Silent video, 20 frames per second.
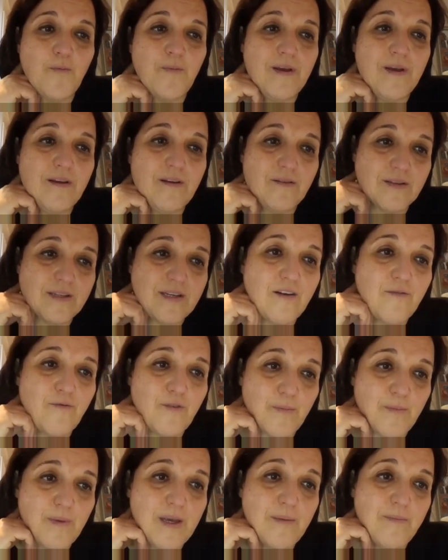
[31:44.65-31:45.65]
yourself with
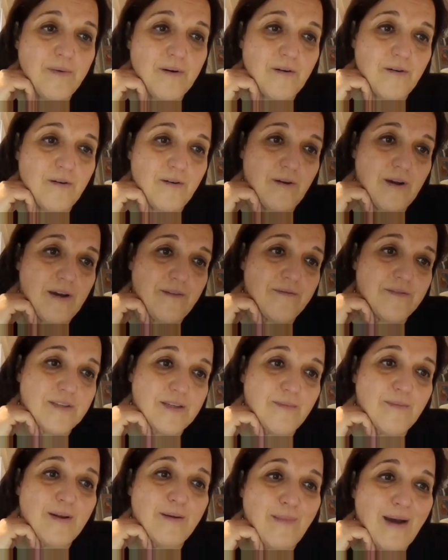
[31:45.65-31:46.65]
people who have
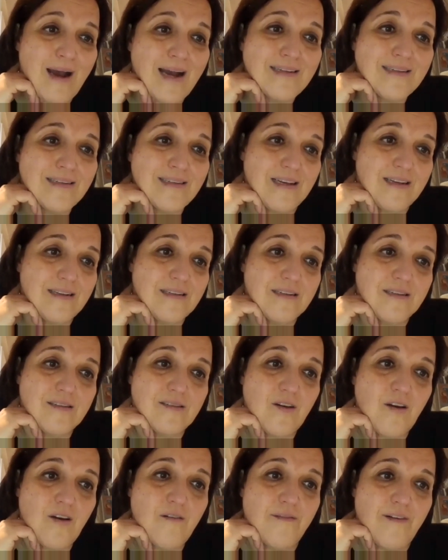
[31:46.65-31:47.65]
similar mindsets, it's
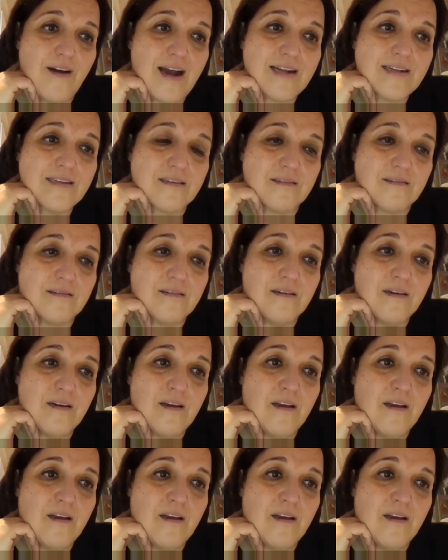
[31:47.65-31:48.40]
so vital.